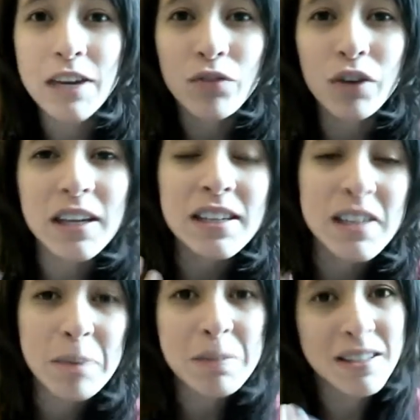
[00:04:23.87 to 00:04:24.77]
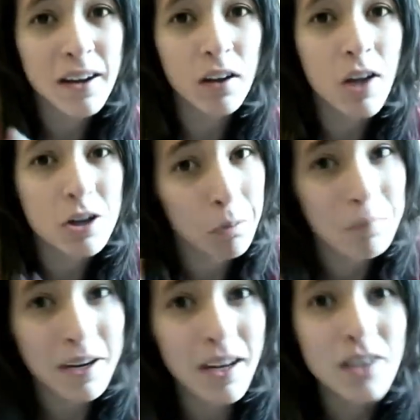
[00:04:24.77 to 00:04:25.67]
really deep psychological
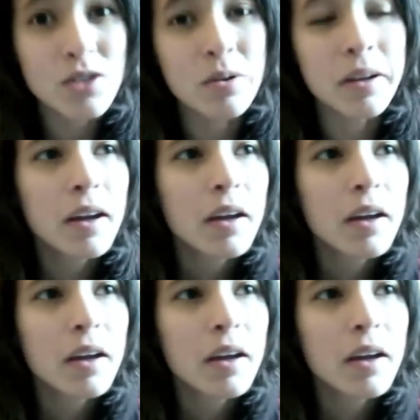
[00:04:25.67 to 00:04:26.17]
meaning to it,